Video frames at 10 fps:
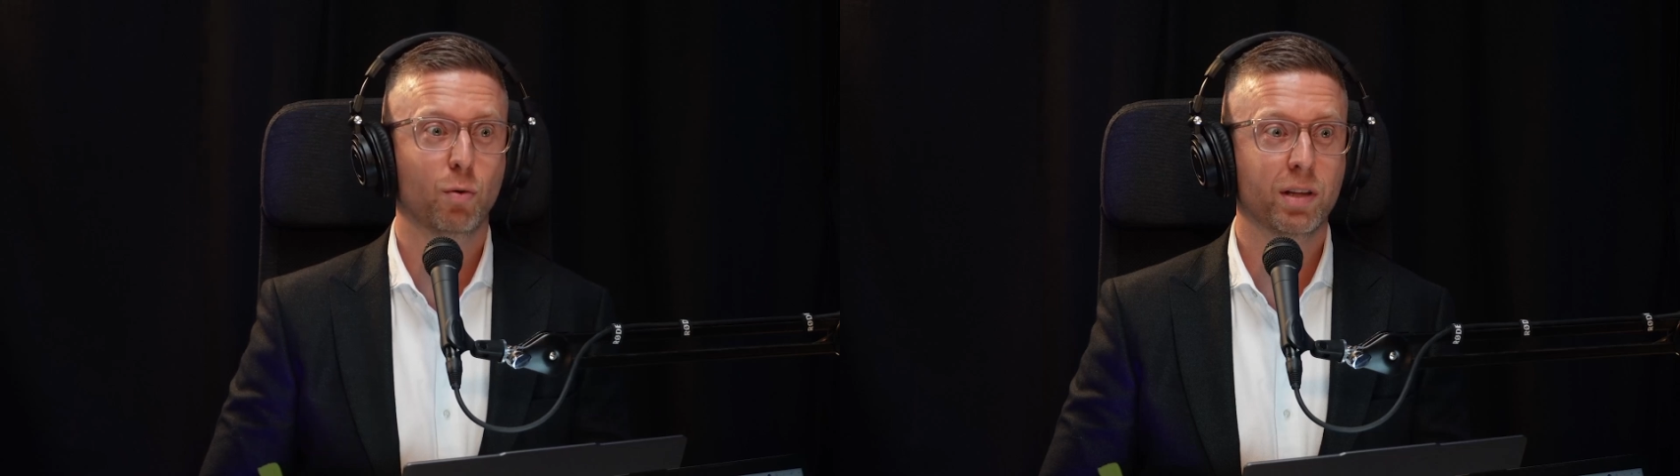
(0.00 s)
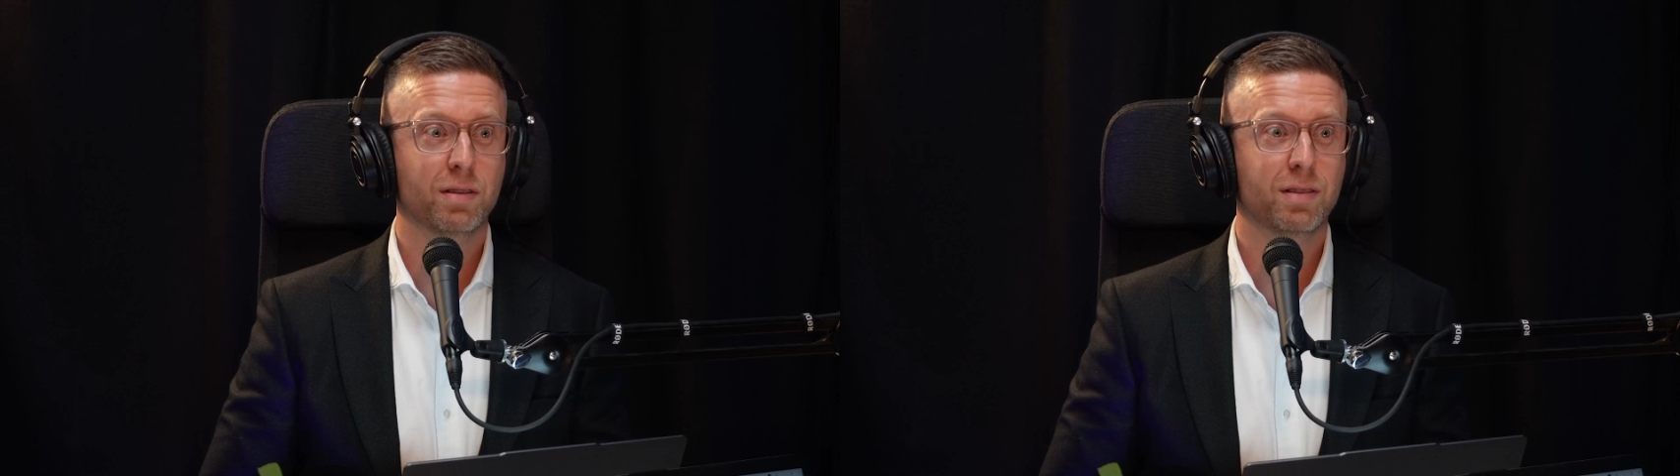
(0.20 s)

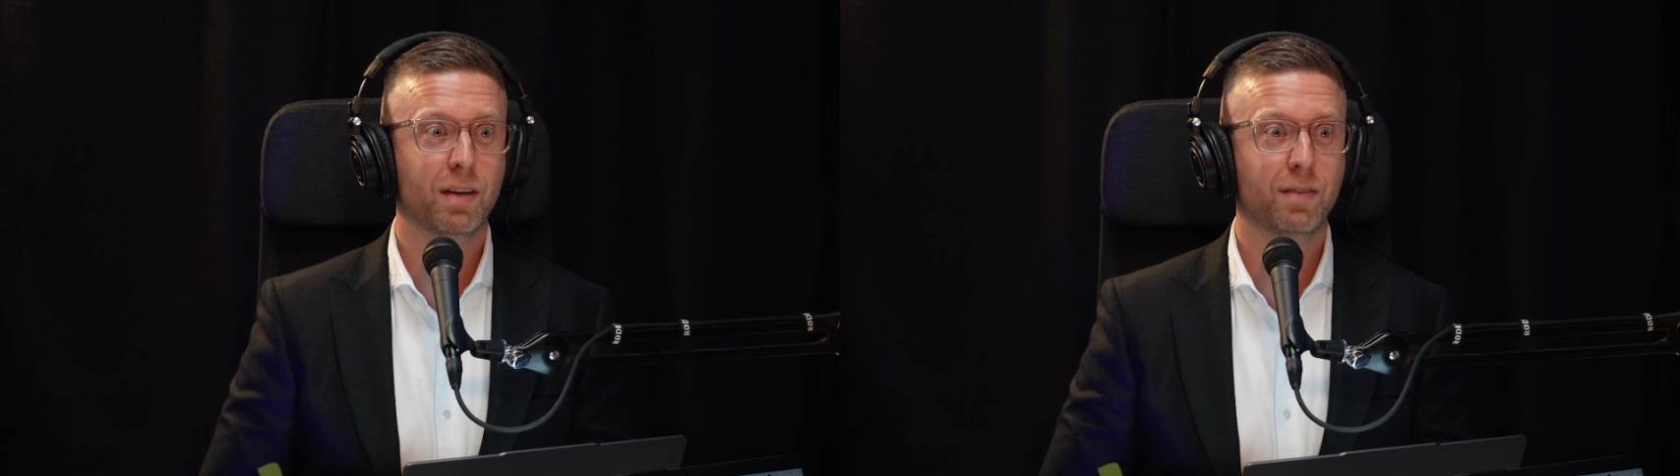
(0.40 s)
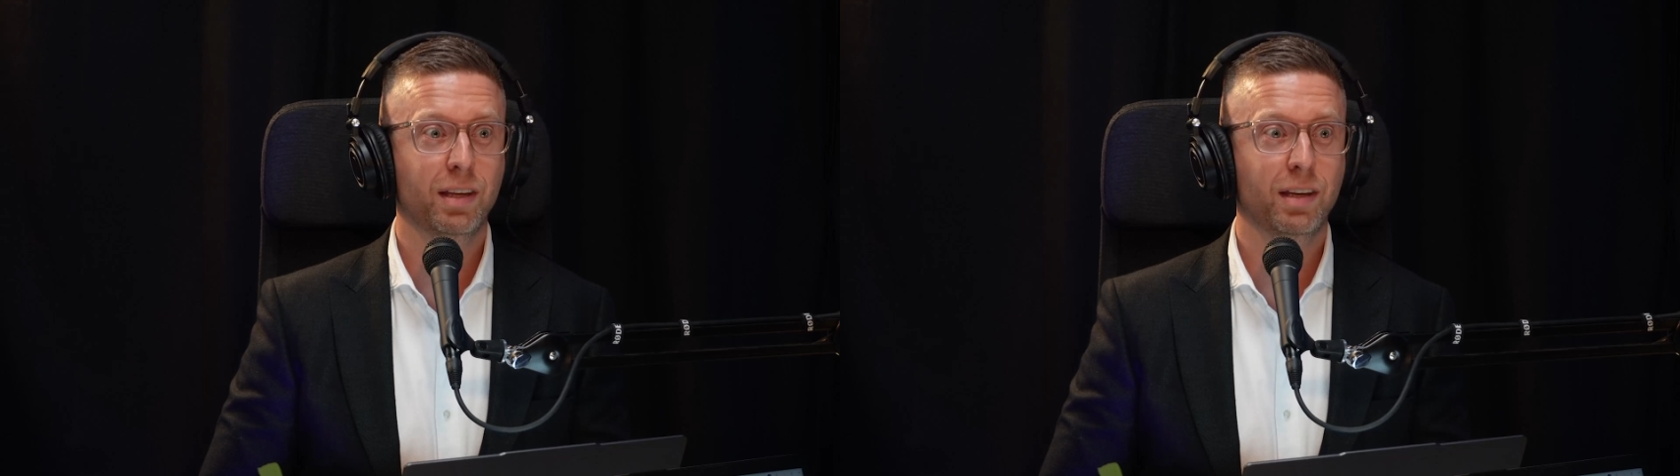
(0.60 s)

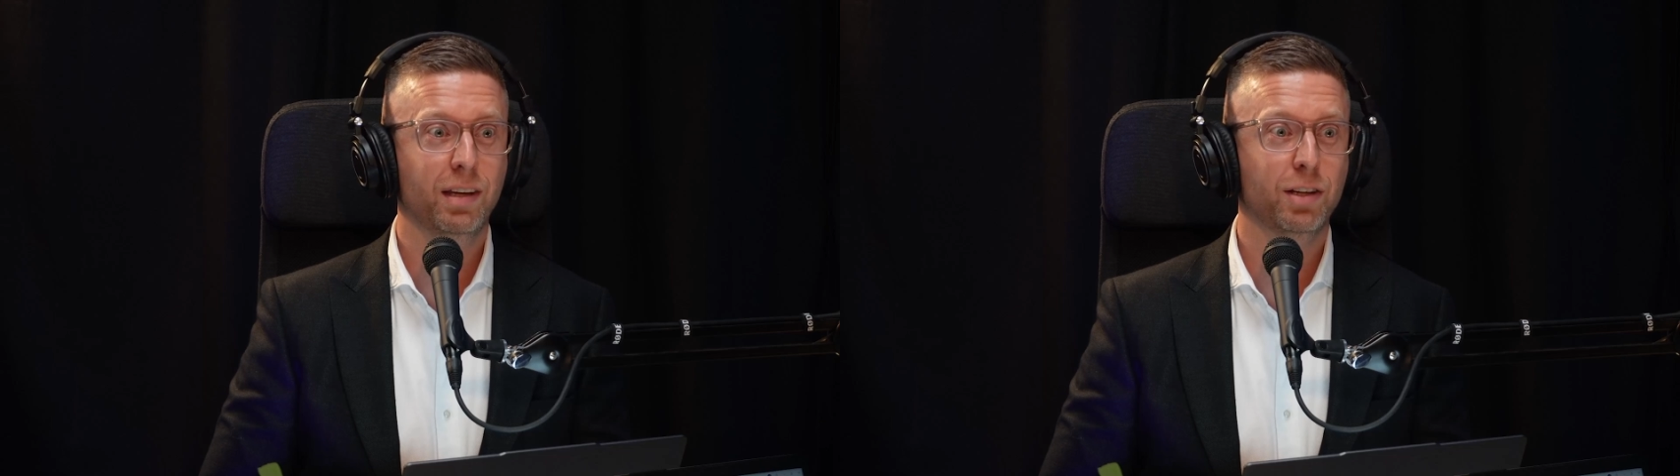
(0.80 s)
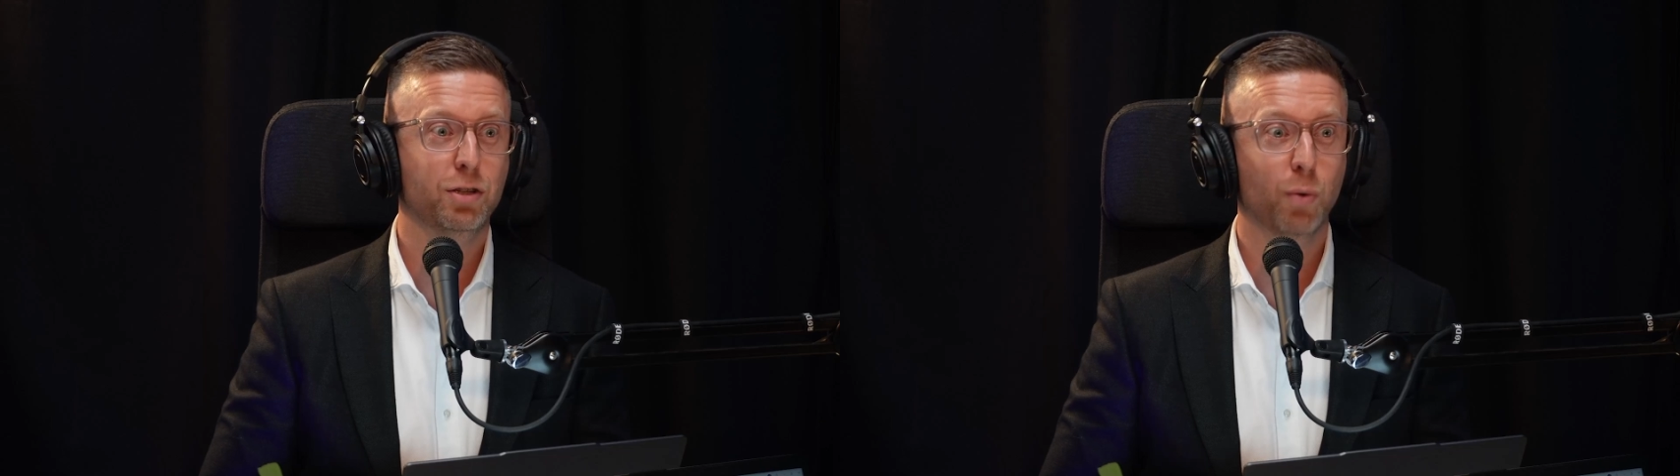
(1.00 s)

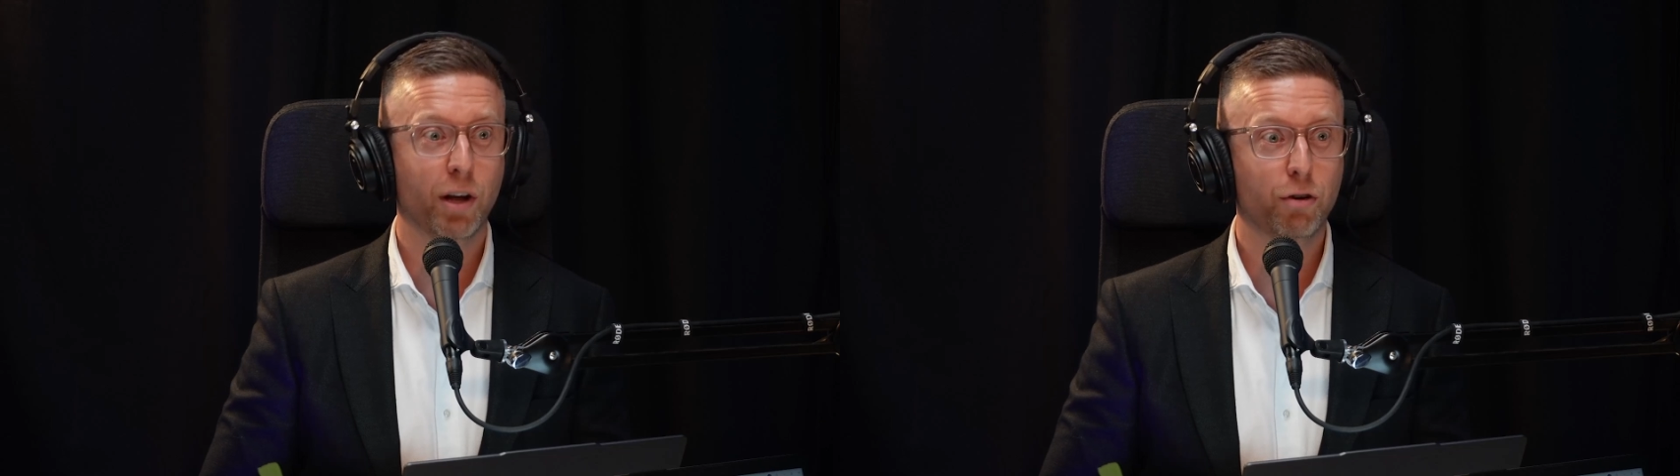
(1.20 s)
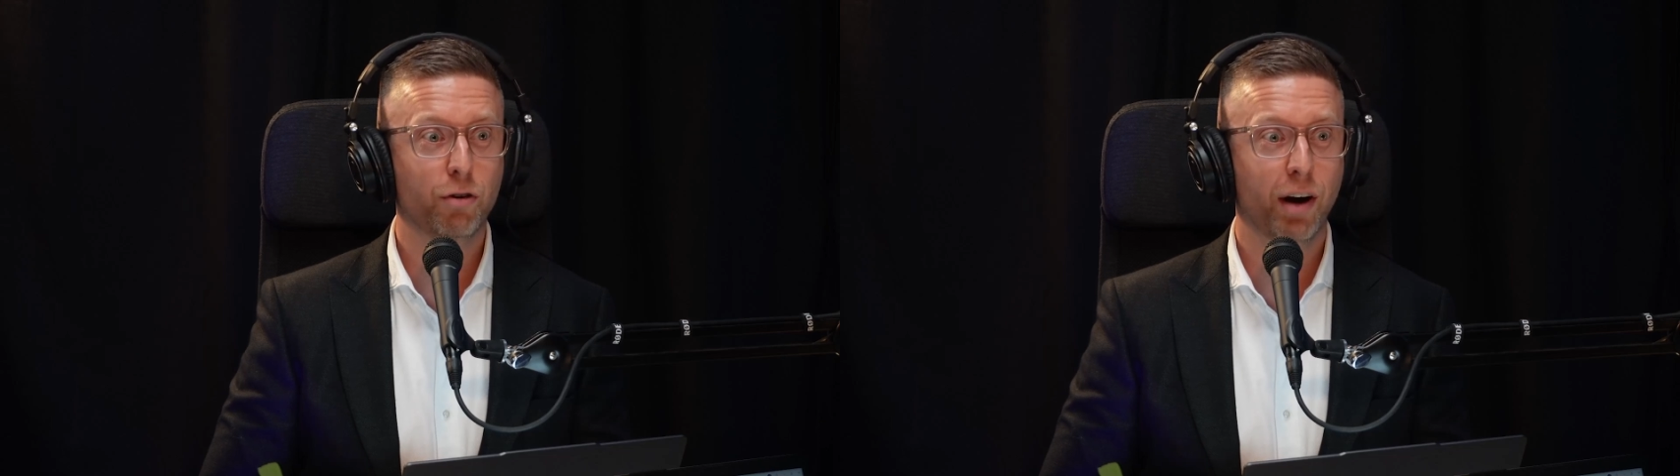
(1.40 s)
170,
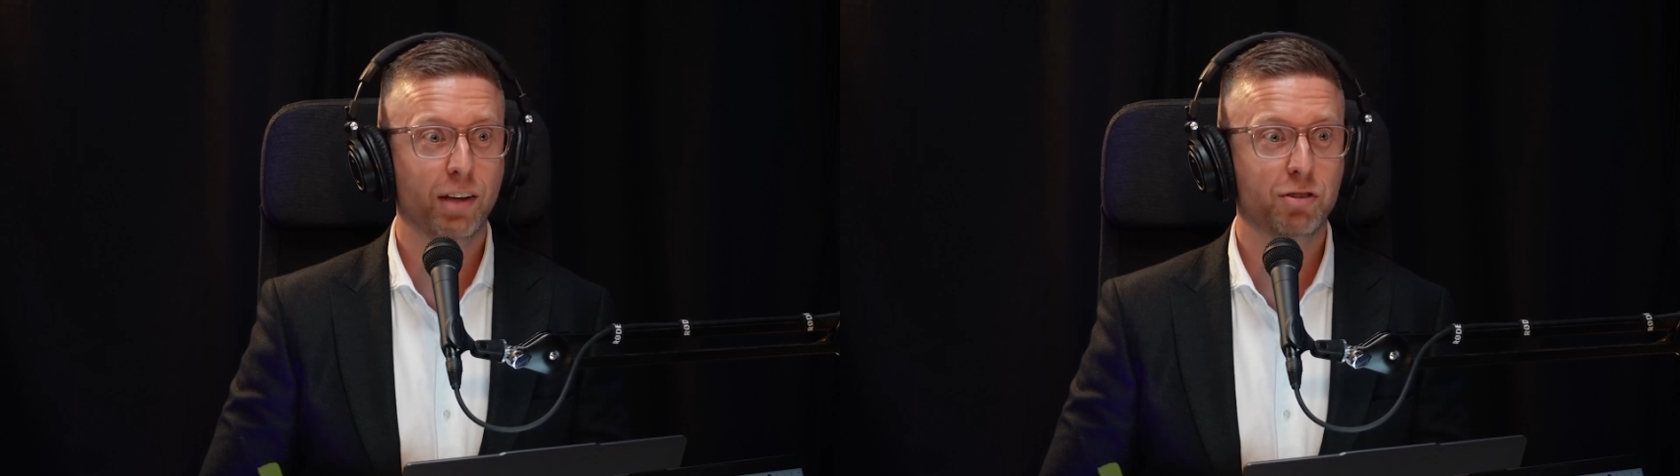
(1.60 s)
200 range.